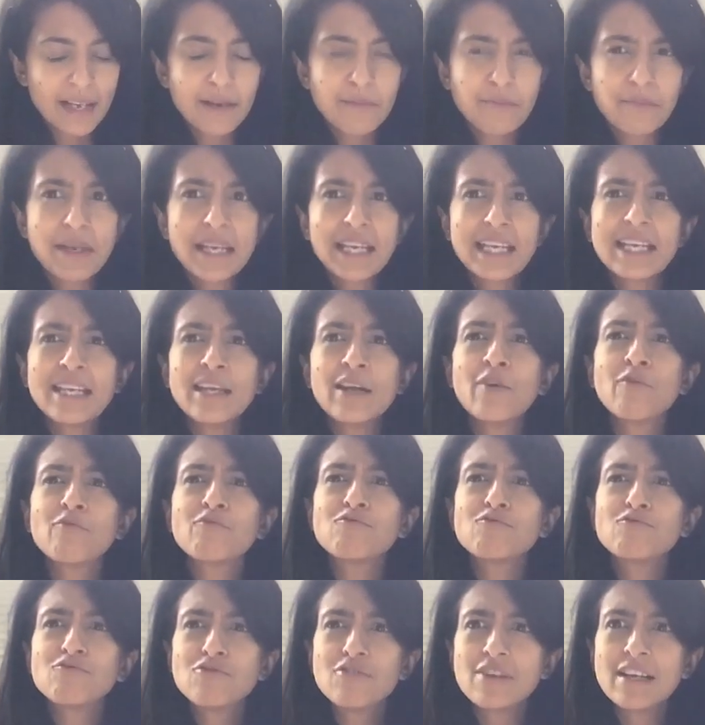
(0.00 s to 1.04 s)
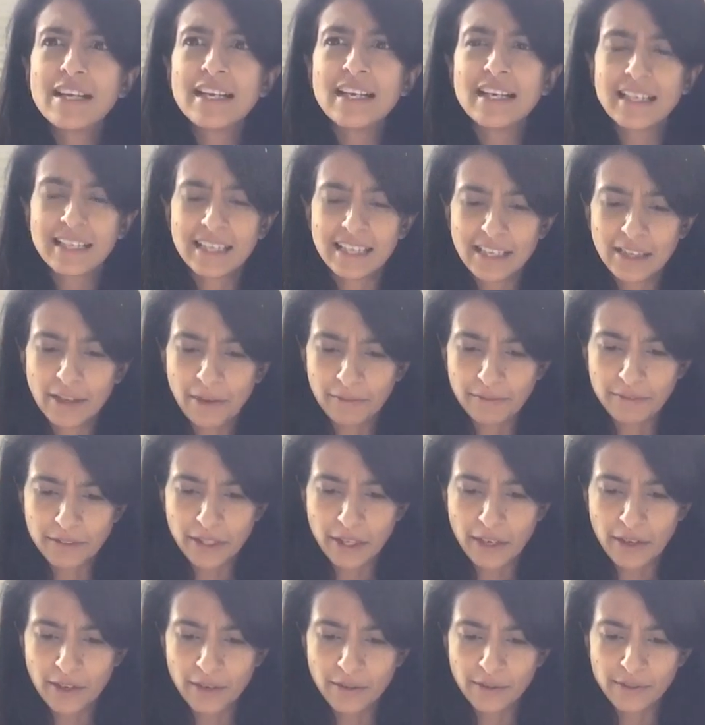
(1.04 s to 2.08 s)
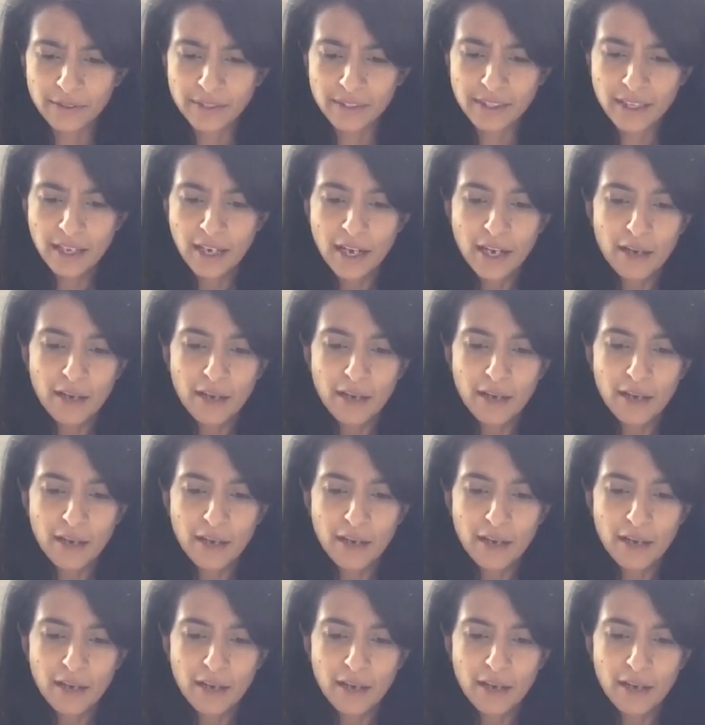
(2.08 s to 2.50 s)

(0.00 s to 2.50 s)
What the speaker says: Mickey really loved codes,